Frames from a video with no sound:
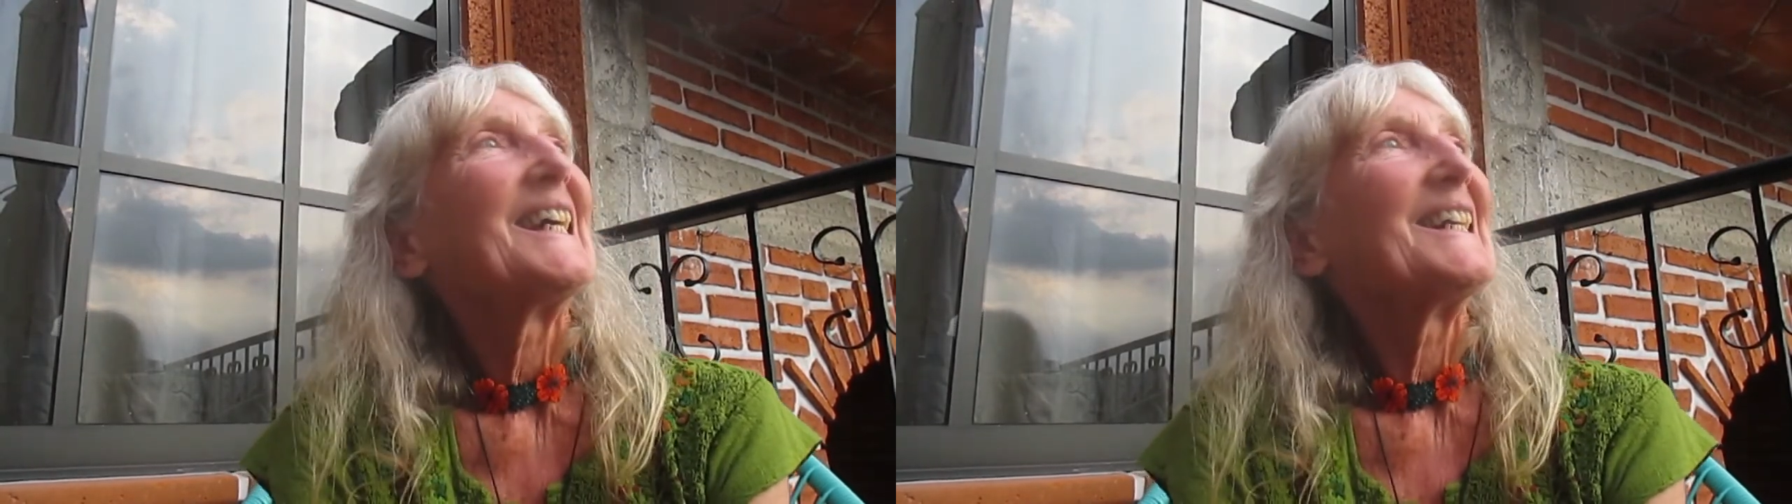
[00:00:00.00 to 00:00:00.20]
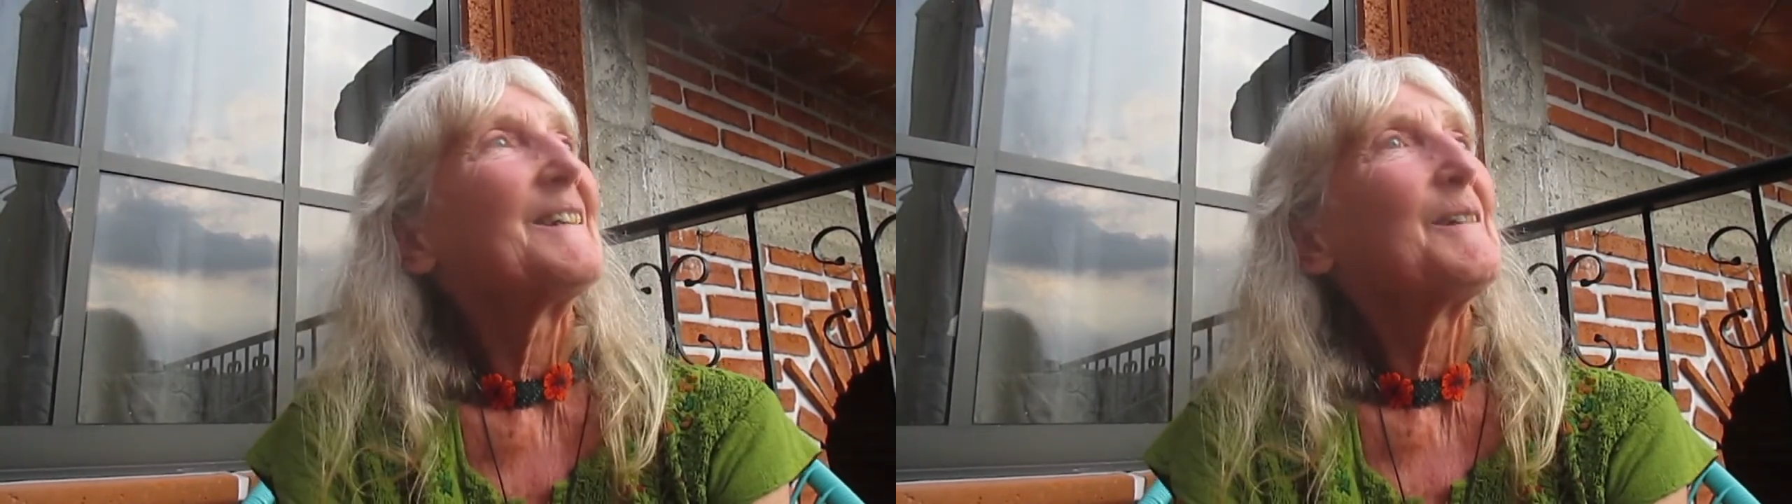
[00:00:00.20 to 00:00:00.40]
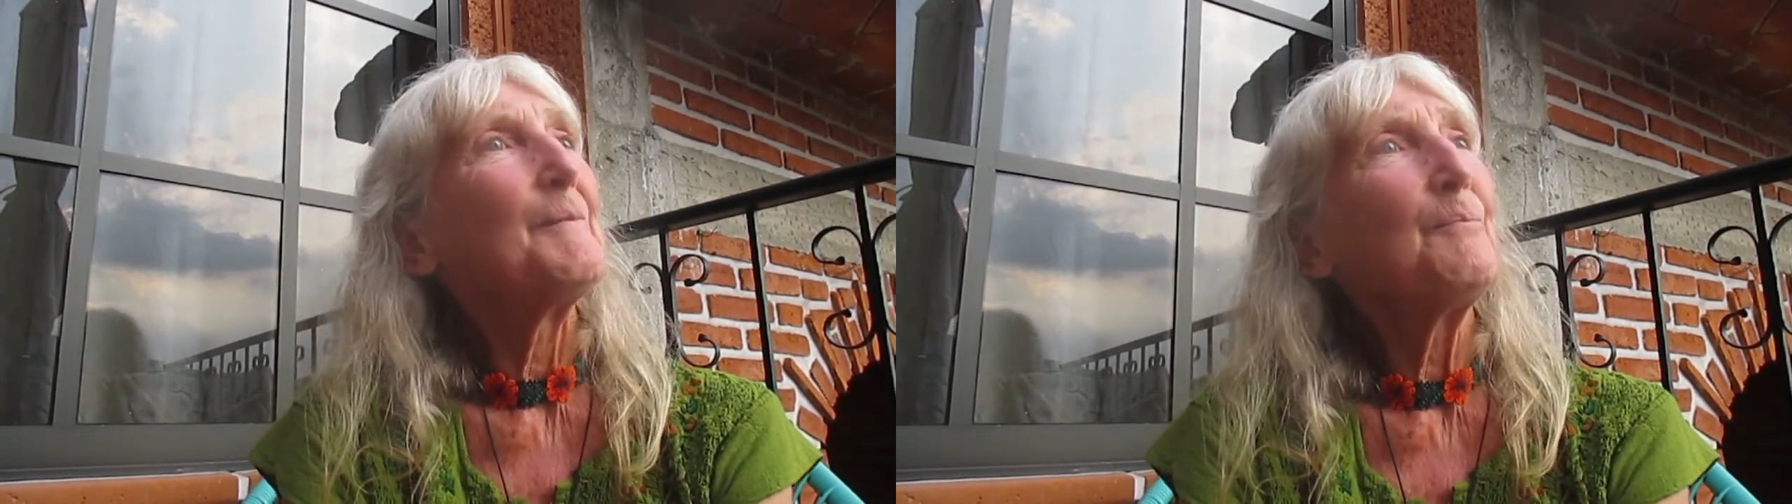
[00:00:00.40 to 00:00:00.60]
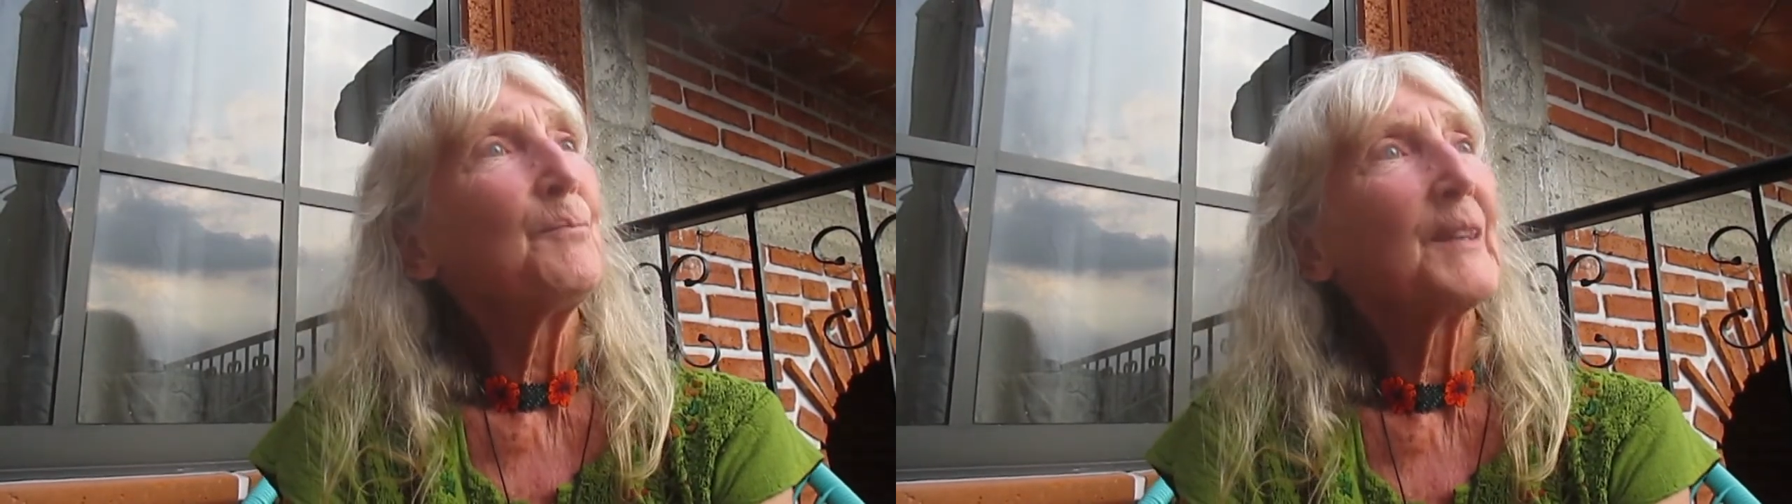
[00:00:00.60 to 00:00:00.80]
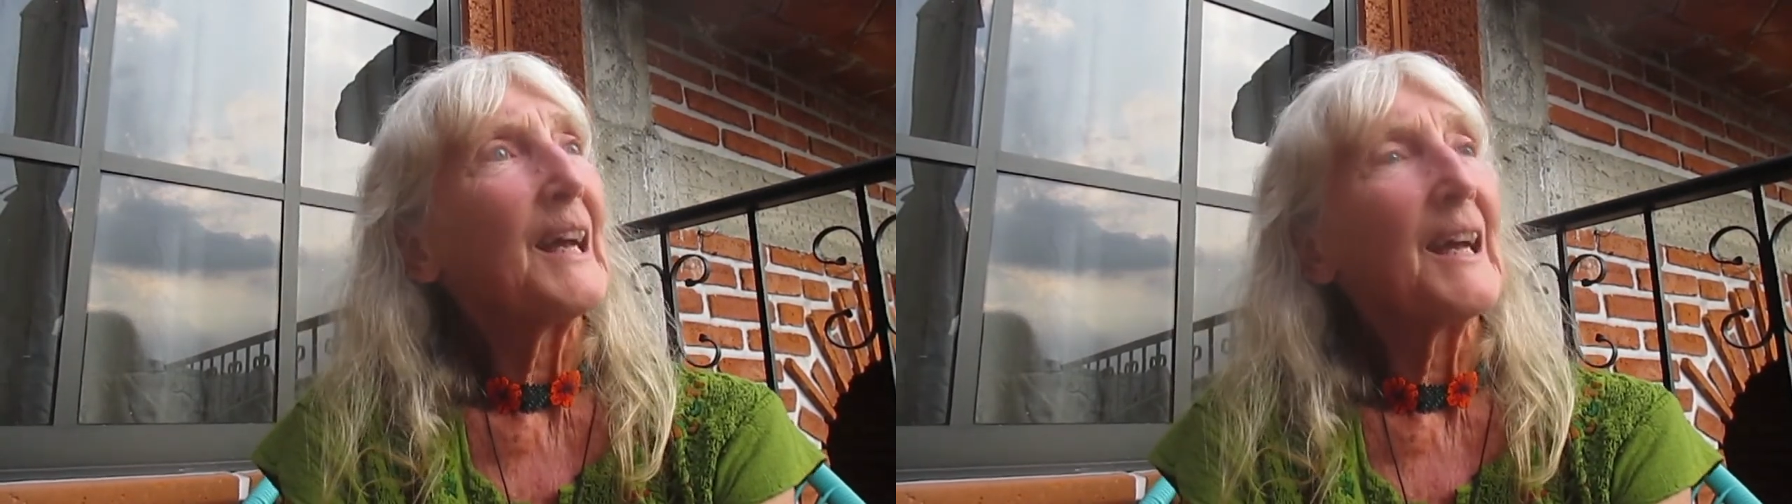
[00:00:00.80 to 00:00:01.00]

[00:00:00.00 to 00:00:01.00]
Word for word: um,